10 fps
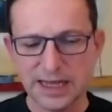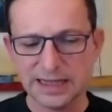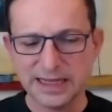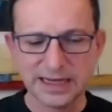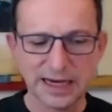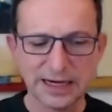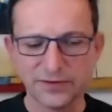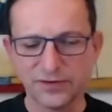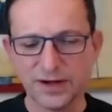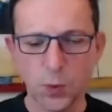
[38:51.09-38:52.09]
and then kind
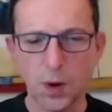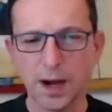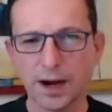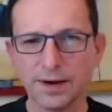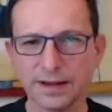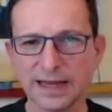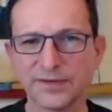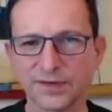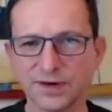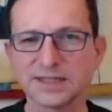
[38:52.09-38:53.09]
of rewiring
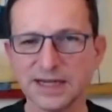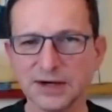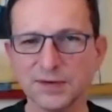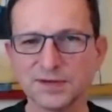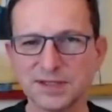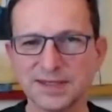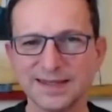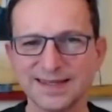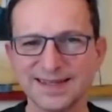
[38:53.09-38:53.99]
that for ourselves.